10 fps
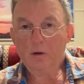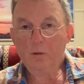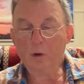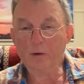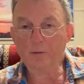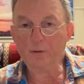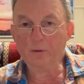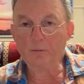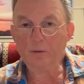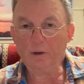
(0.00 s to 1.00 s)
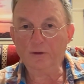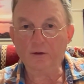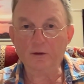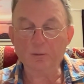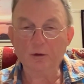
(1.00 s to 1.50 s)
One of them is
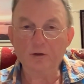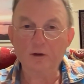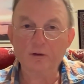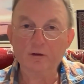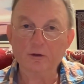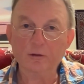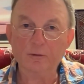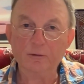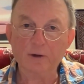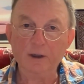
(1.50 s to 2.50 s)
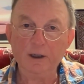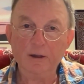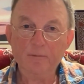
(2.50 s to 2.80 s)
this business of the